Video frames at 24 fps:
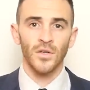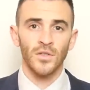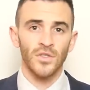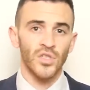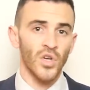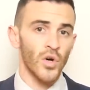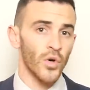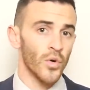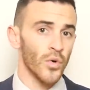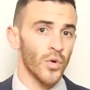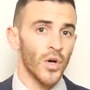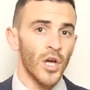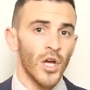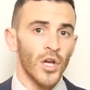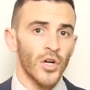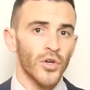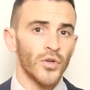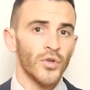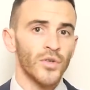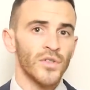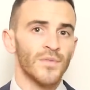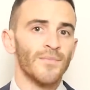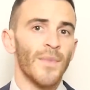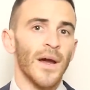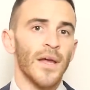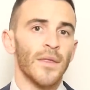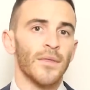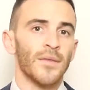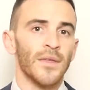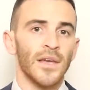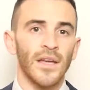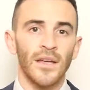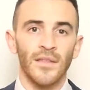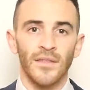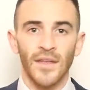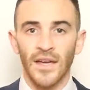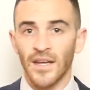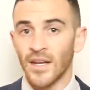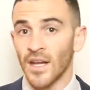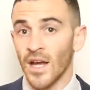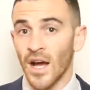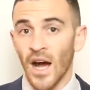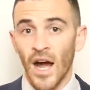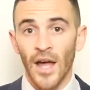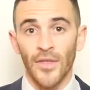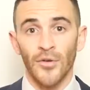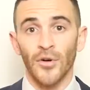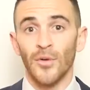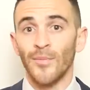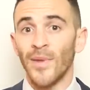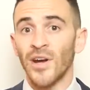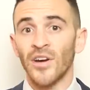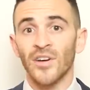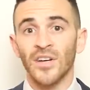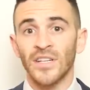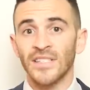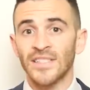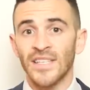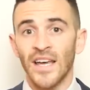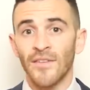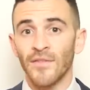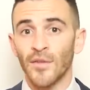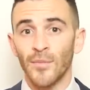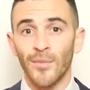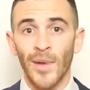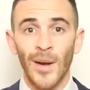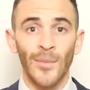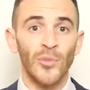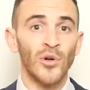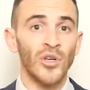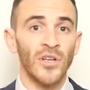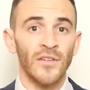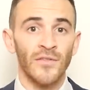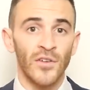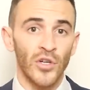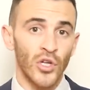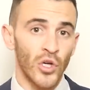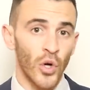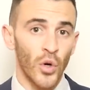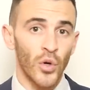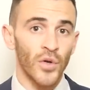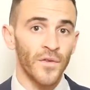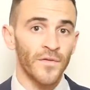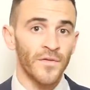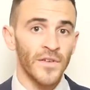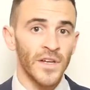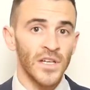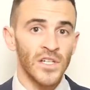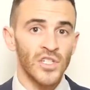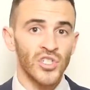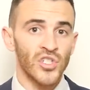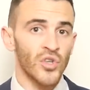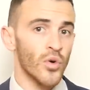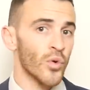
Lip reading: So Cruz might think that either Americans have the memory of a goldfish,